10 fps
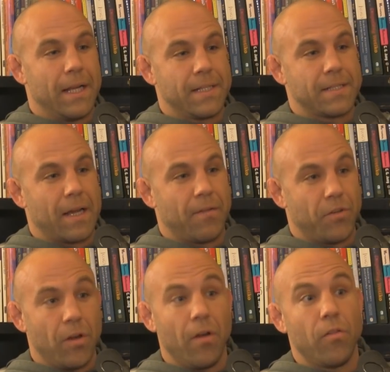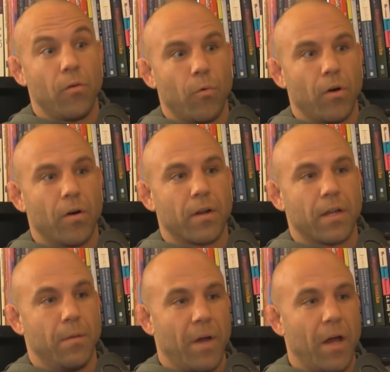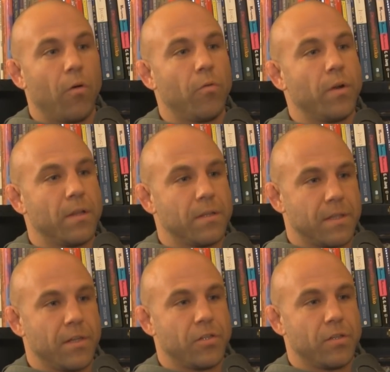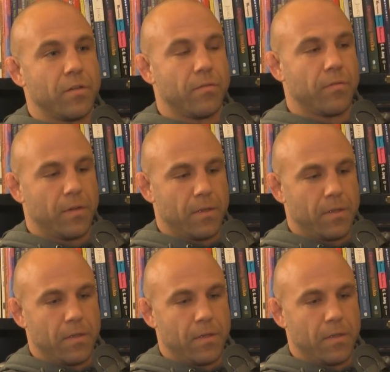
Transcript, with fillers: And as I've done the work in my own realization of